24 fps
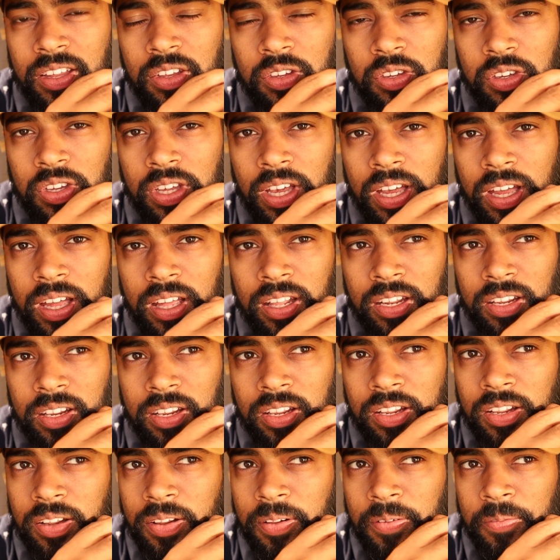you can
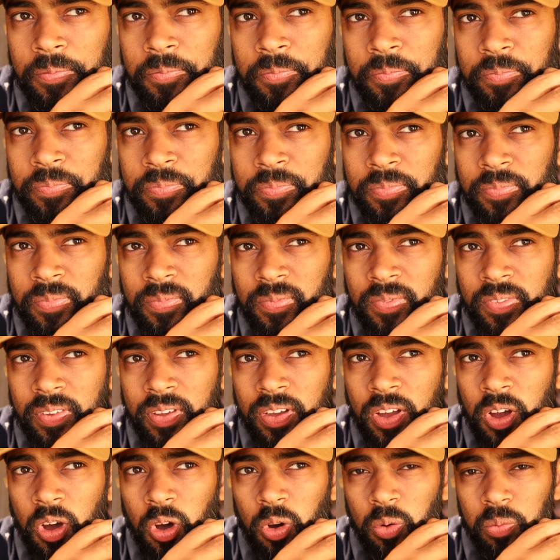
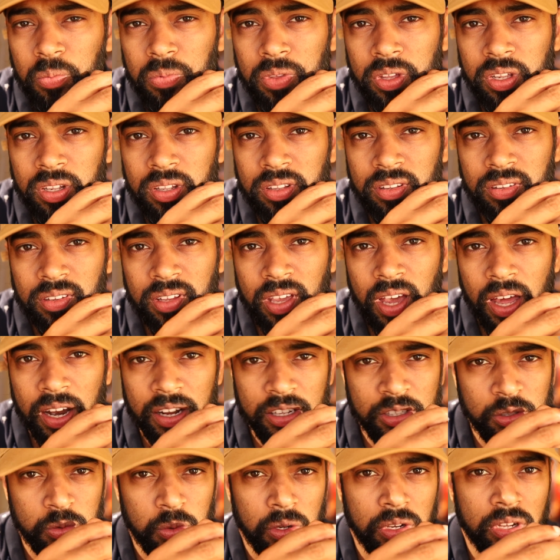hope that
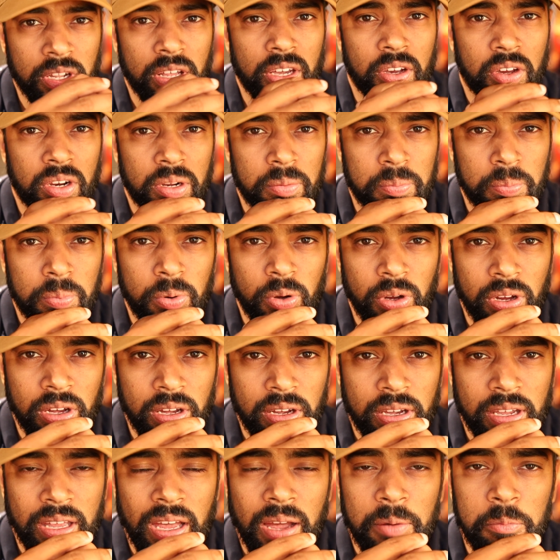Canon's one day going to put
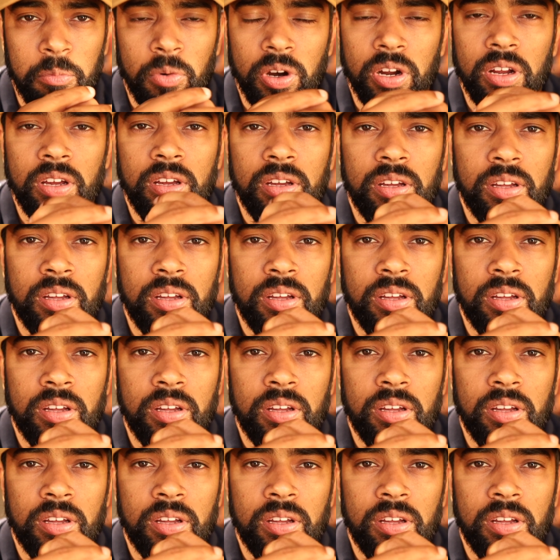a camera